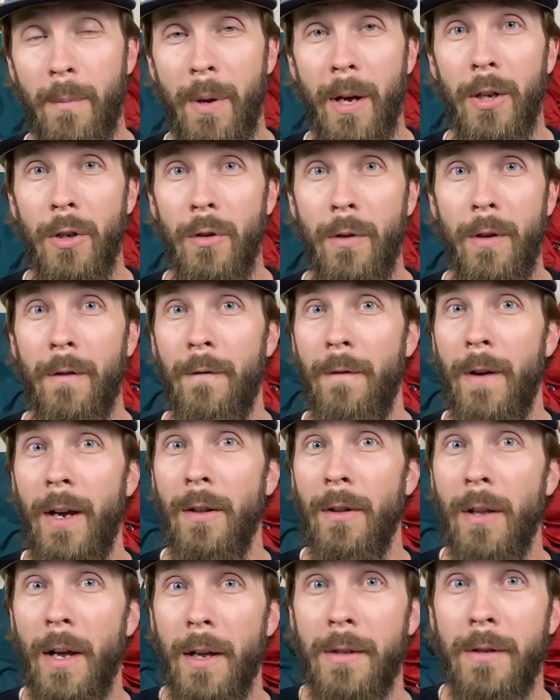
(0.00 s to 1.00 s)
but you can
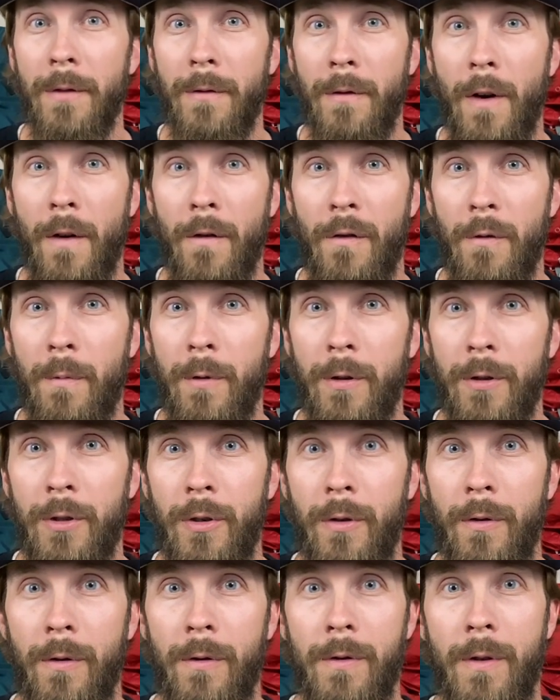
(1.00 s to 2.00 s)
find lots of comfortable
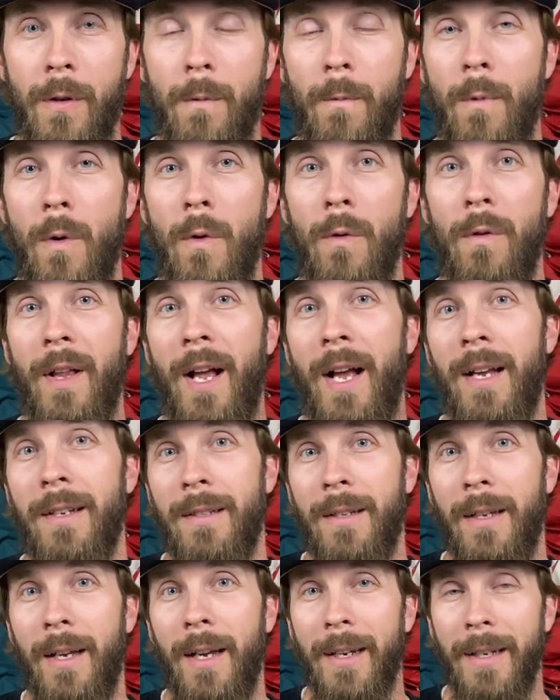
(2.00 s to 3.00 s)
shoes that won't
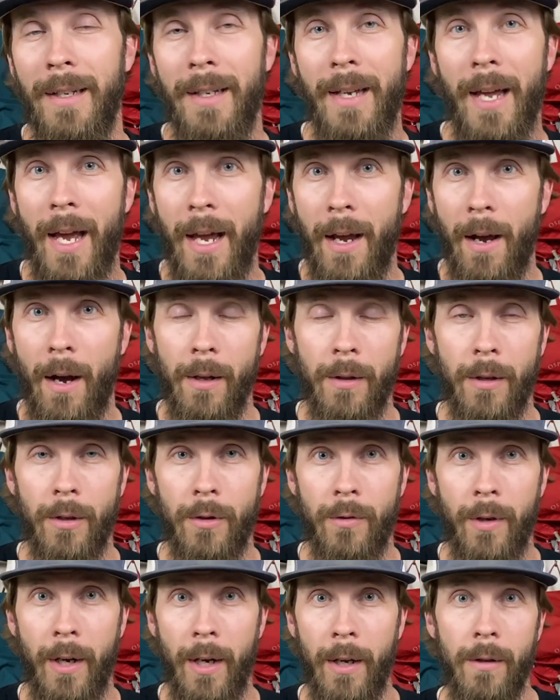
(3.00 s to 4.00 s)
last a day on the
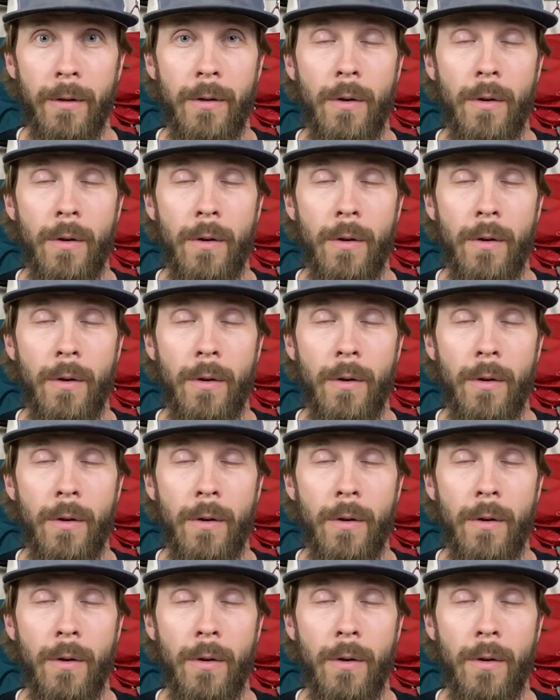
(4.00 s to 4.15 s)
trails.